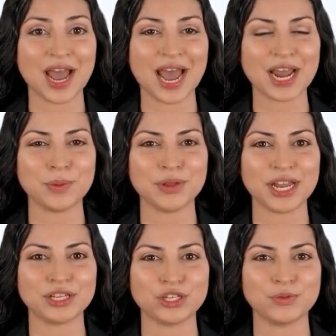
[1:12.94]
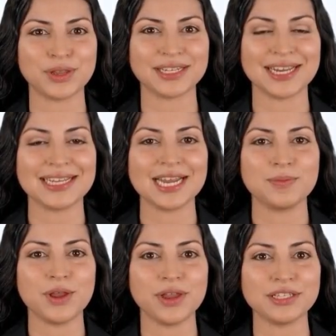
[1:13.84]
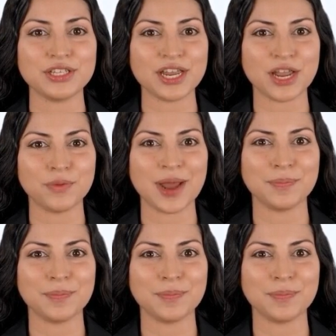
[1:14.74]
An application risk assessment questionnaire might